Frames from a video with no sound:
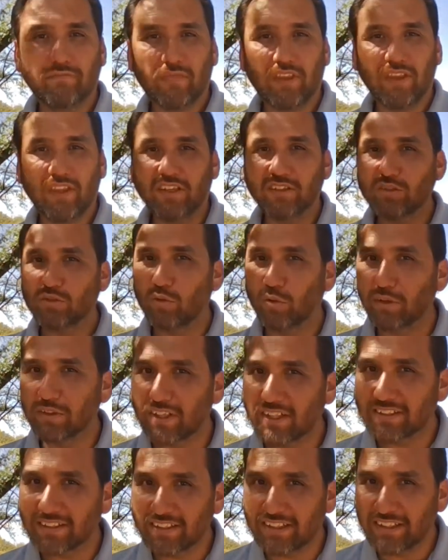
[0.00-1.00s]
the soil
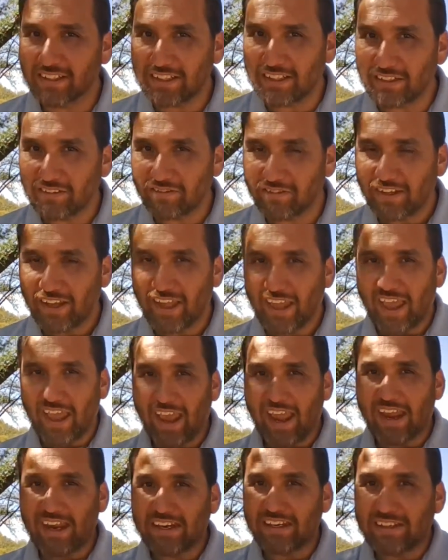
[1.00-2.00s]
doesn't leave.
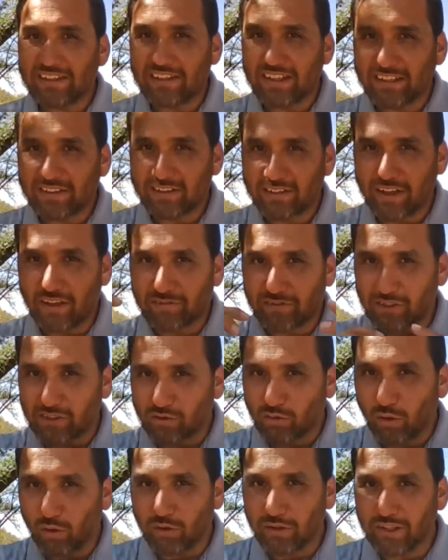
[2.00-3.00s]
And if the
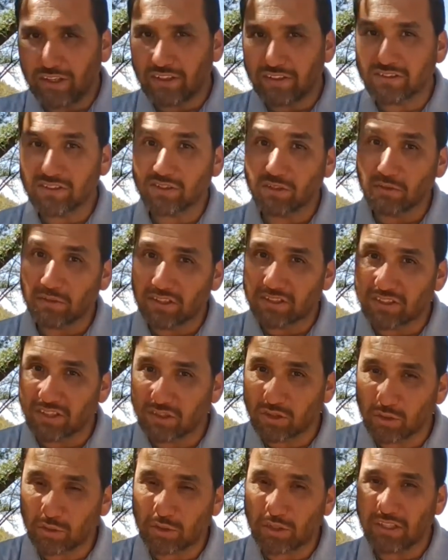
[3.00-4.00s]
soil leaves, so does the
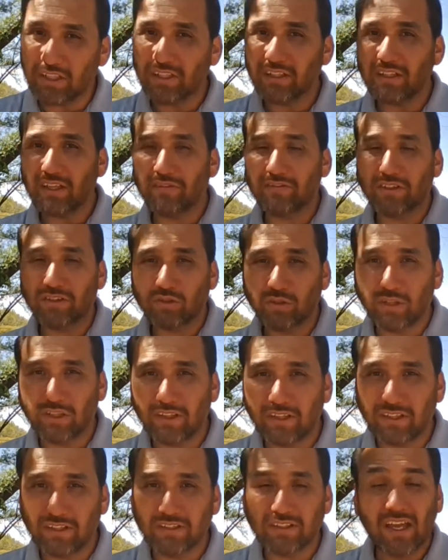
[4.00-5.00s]
tree. If the tree
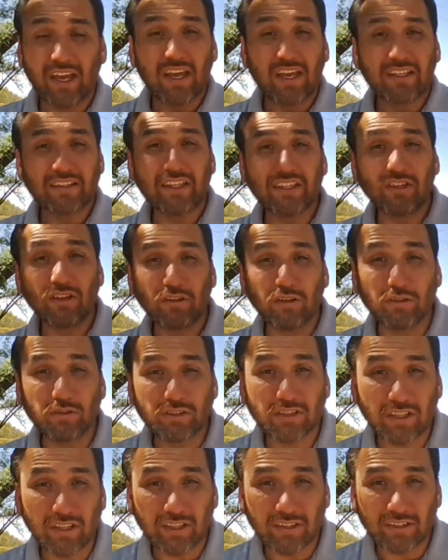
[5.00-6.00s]
leaves, then you
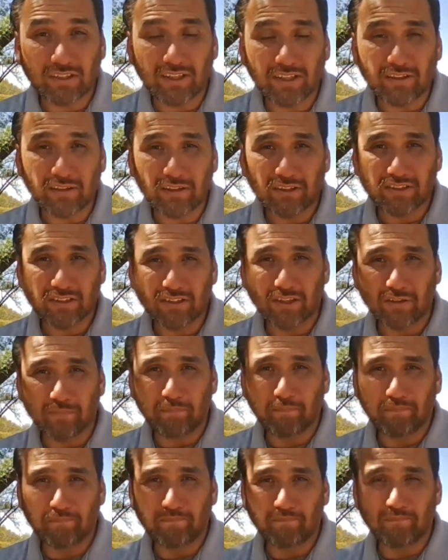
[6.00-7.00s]
lose the, the, the
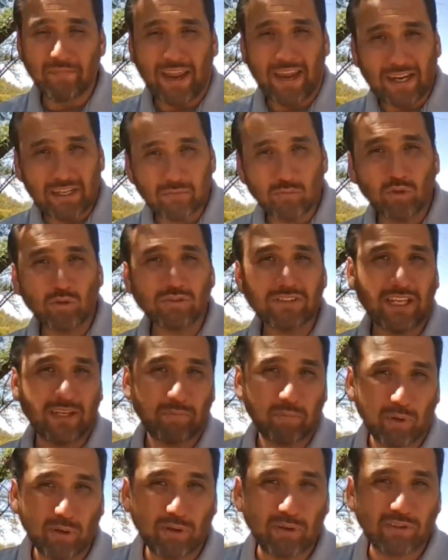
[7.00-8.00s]
animals like
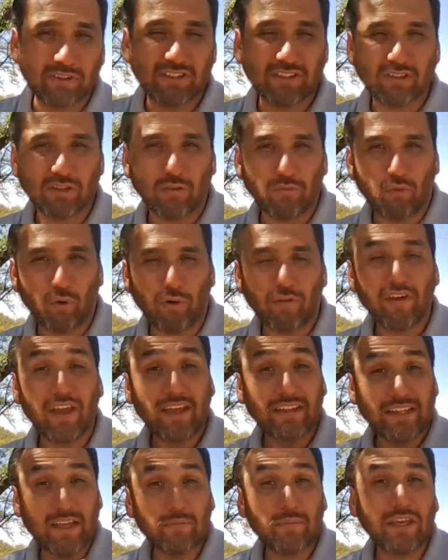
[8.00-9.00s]
birds and so forth
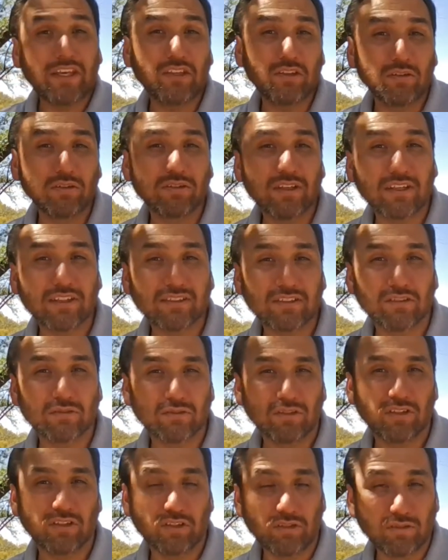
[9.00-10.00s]
that may use those,
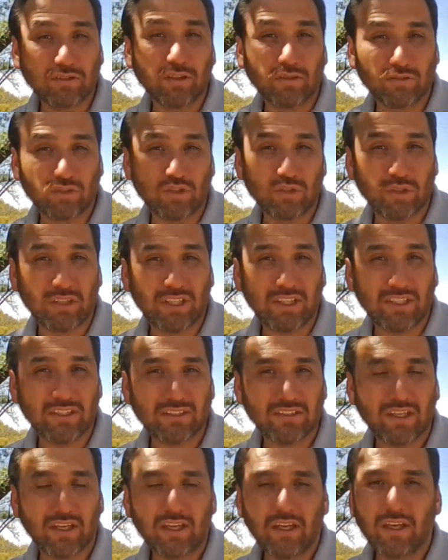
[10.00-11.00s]
use those
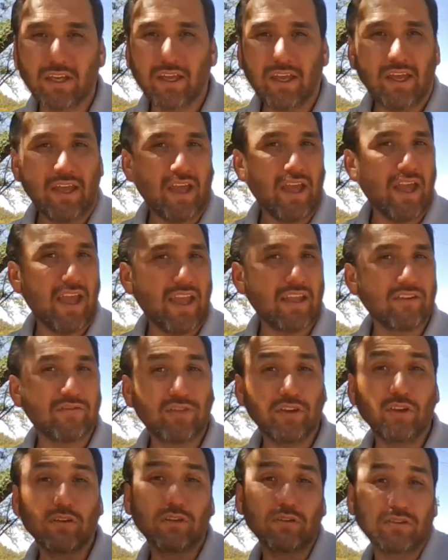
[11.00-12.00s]
trees. And if
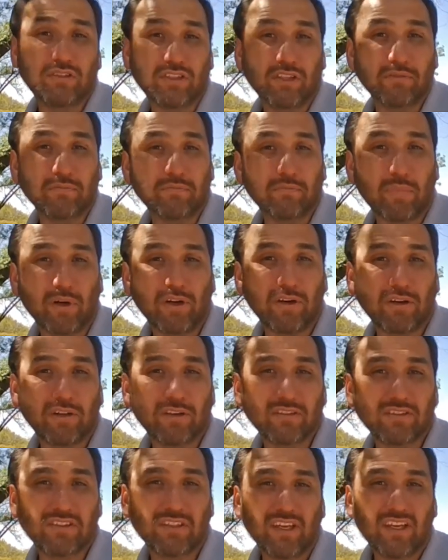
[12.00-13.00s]
you lose certain
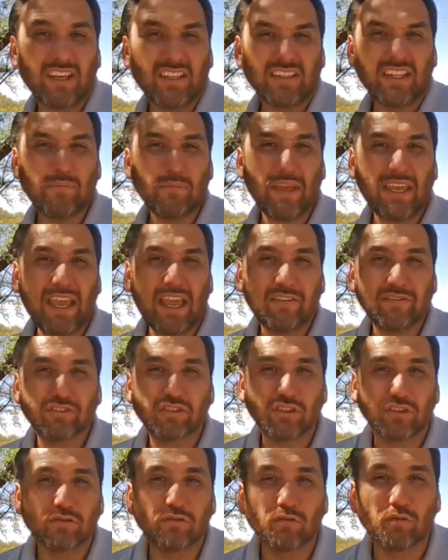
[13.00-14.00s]
birds, they may have
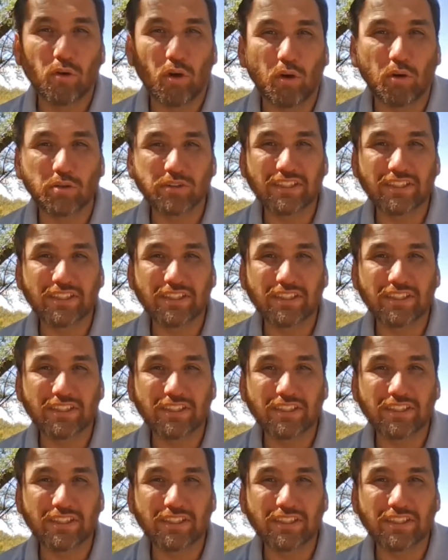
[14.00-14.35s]
certain roles